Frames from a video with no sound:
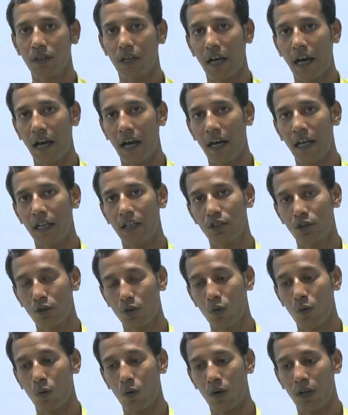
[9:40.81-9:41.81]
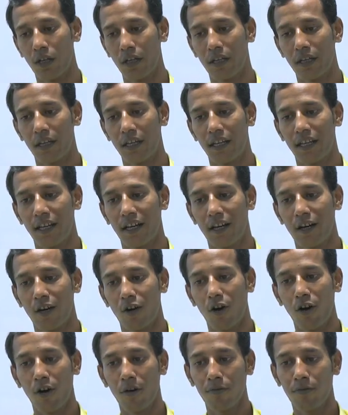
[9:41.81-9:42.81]
are stored
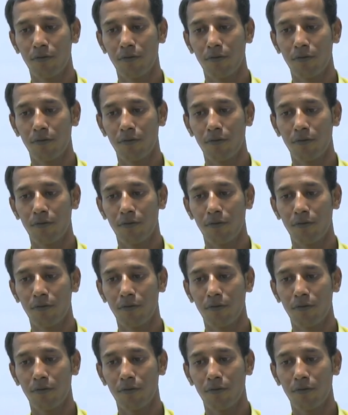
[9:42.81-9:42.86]
of